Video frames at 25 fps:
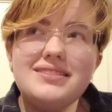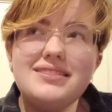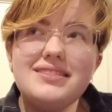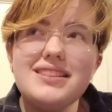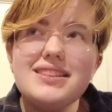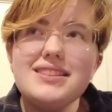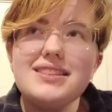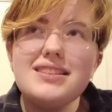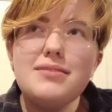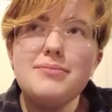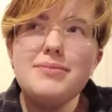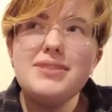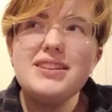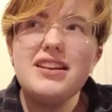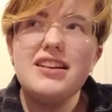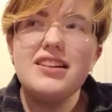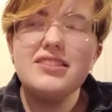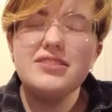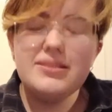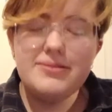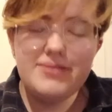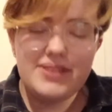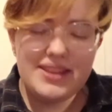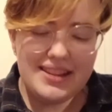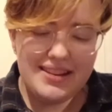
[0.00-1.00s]

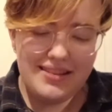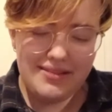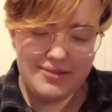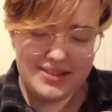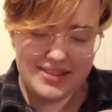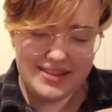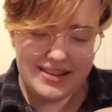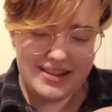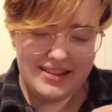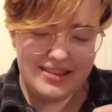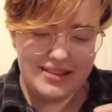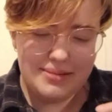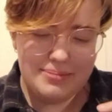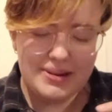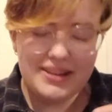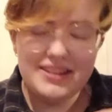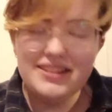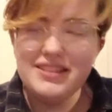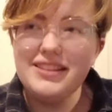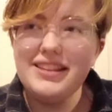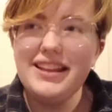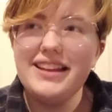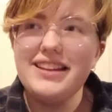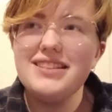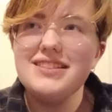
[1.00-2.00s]
cinematography there was good. The part,
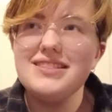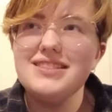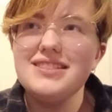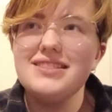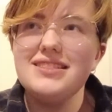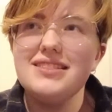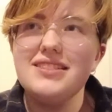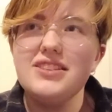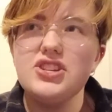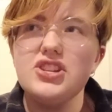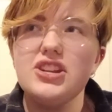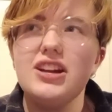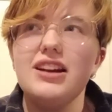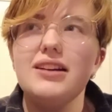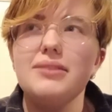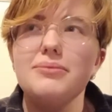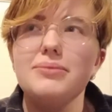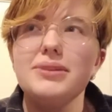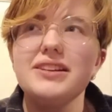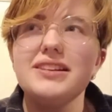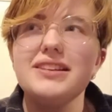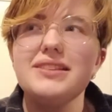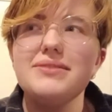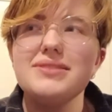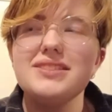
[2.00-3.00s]
like the shot
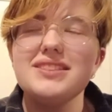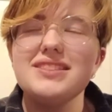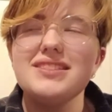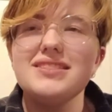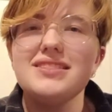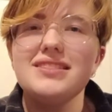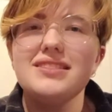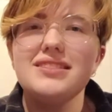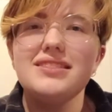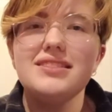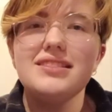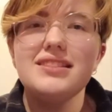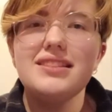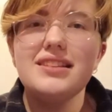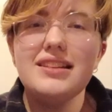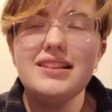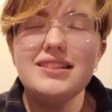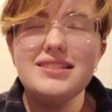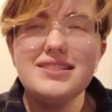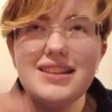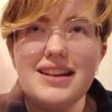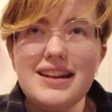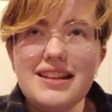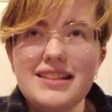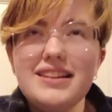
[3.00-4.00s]
where he was
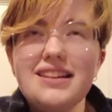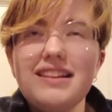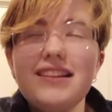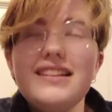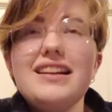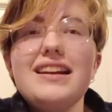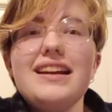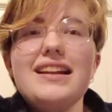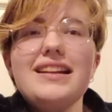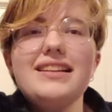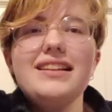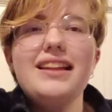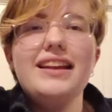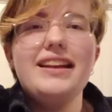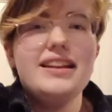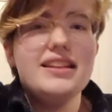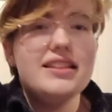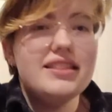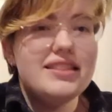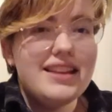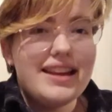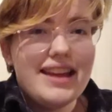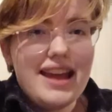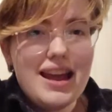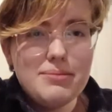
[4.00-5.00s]
sitting there and like
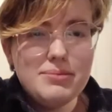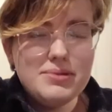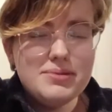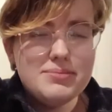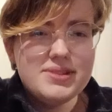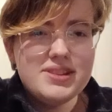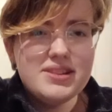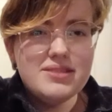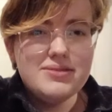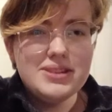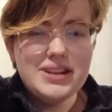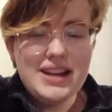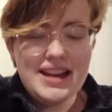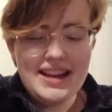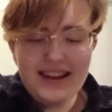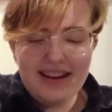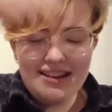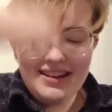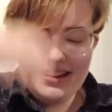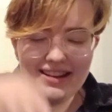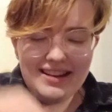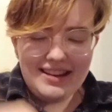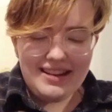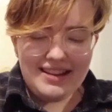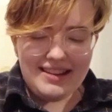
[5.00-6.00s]
the camera was overhead,
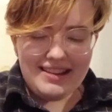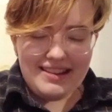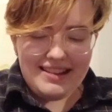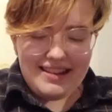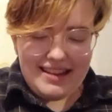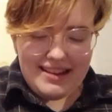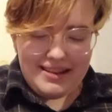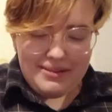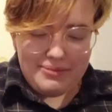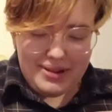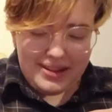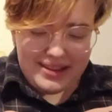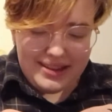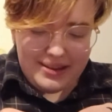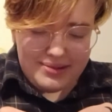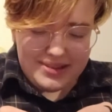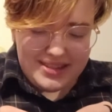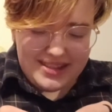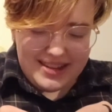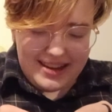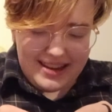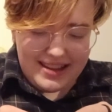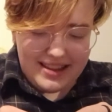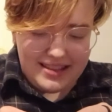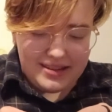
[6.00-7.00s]
while he was
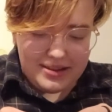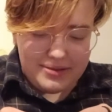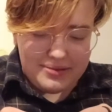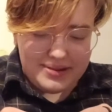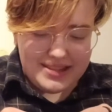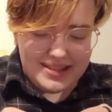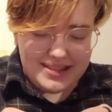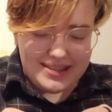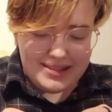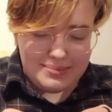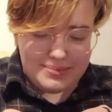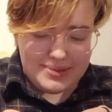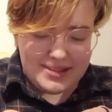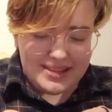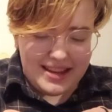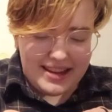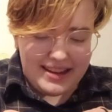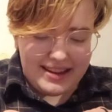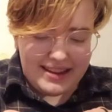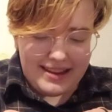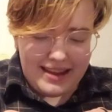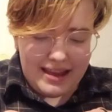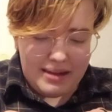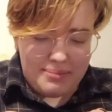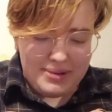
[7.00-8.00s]
taking the quizzes was
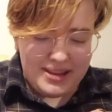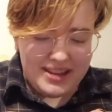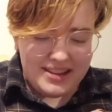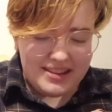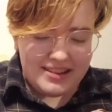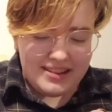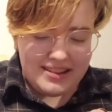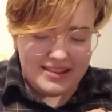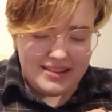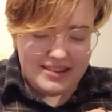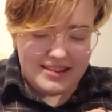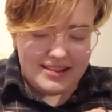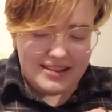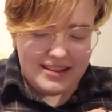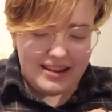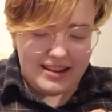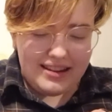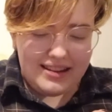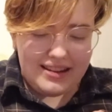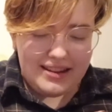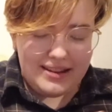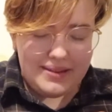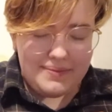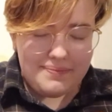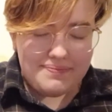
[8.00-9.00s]
like epic.
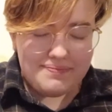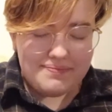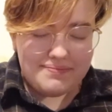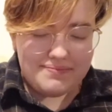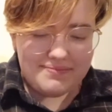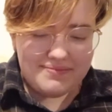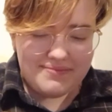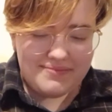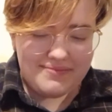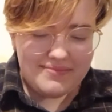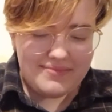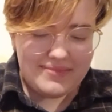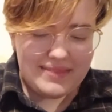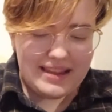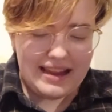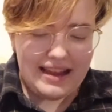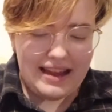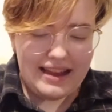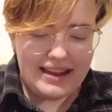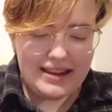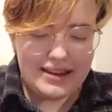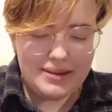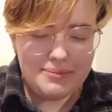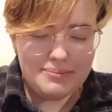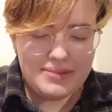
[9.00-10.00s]

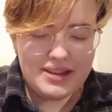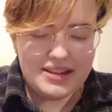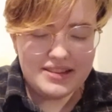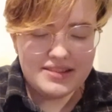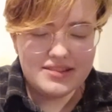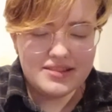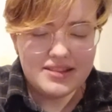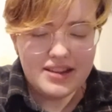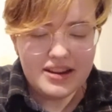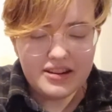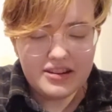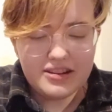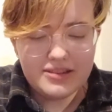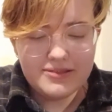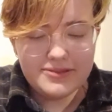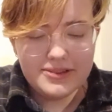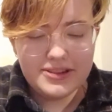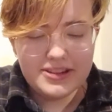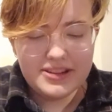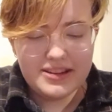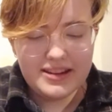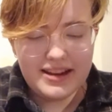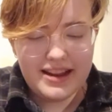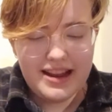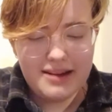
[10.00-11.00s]
I'm a sucker for
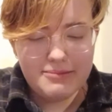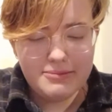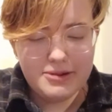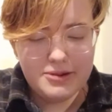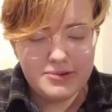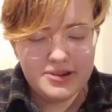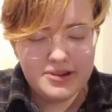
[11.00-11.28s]
good camera